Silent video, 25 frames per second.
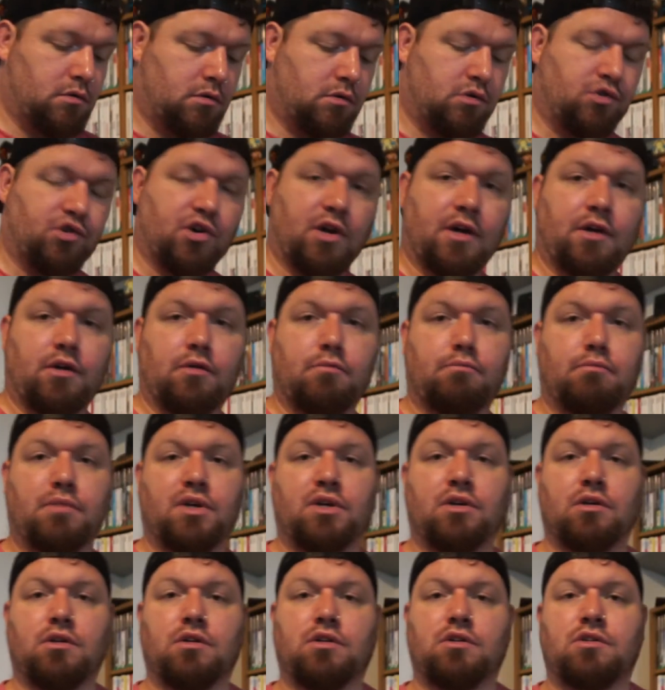Dragon
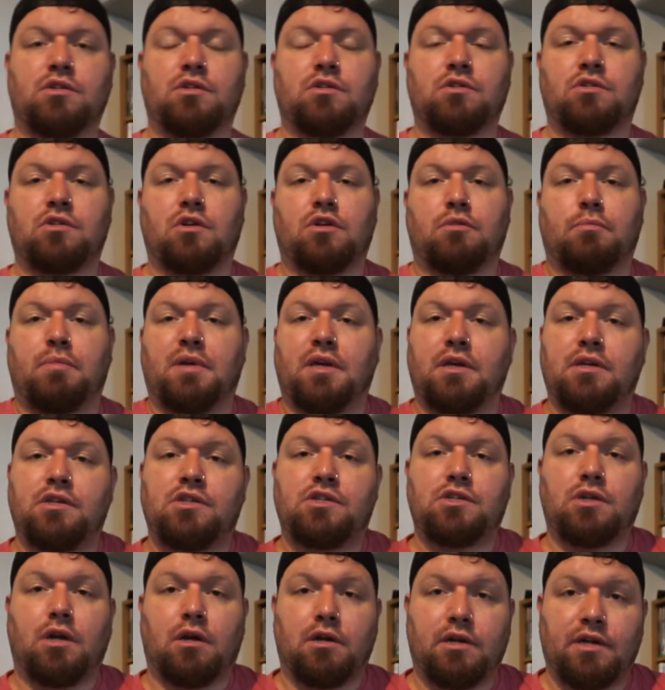because it's going to be
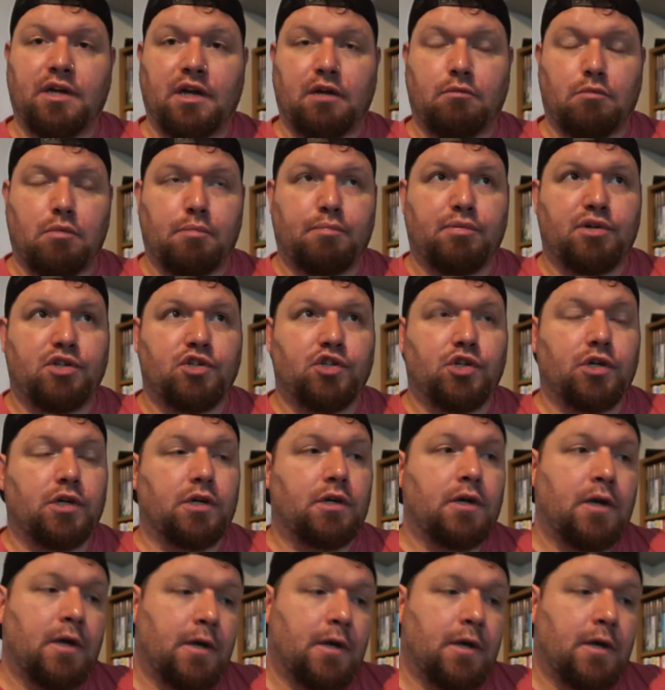slightly out of my budget.